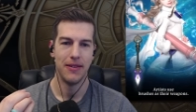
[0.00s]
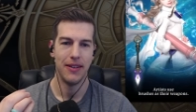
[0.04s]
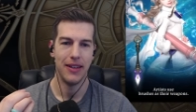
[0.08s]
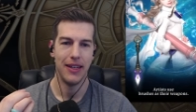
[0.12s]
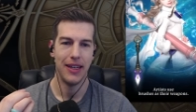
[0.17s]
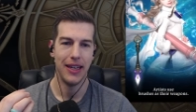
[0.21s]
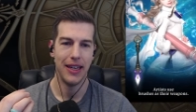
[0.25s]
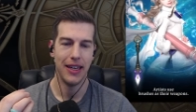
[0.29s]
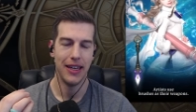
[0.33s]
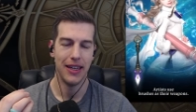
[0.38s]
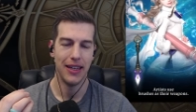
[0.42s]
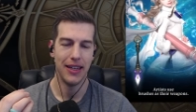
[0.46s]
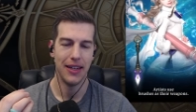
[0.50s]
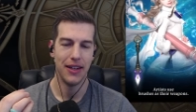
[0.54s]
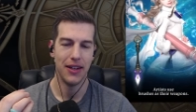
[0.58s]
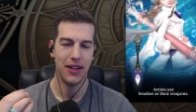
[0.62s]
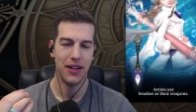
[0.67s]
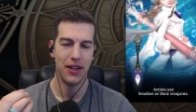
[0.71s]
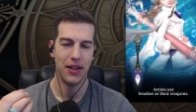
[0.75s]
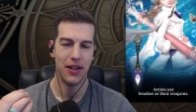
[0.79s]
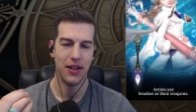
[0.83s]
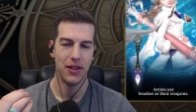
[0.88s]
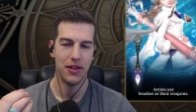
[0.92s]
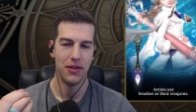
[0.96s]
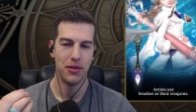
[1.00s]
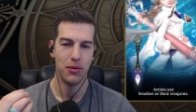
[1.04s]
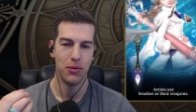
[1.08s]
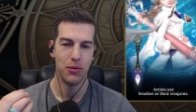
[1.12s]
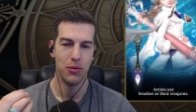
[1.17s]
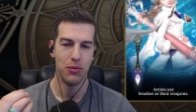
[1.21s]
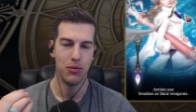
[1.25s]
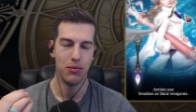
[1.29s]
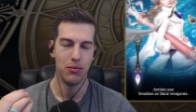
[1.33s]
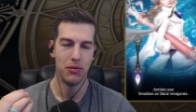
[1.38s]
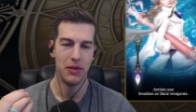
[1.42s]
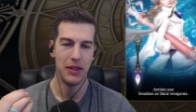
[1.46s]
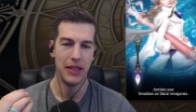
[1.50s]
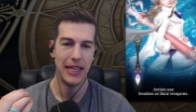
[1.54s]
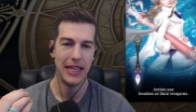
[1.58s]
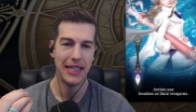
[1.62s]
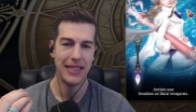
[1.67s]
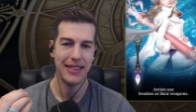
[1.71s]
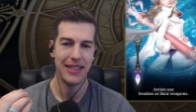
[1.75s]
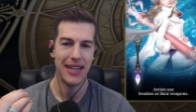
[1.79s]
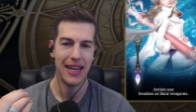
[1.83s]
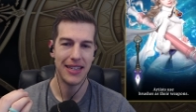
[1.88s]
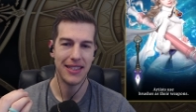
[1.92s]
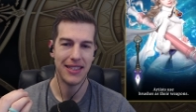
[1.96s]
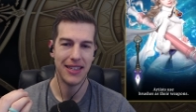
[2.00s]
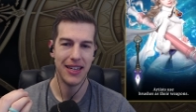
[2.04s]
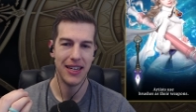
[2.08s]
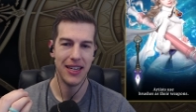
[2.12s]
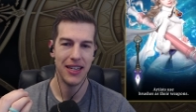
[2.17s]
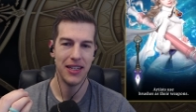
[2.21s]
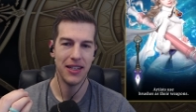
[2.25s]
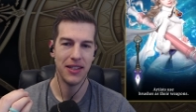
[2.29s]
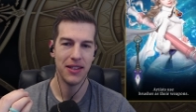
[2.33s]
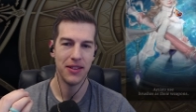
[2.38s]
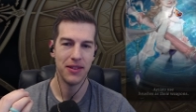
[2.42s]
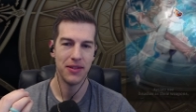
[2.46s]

And with this Destiny,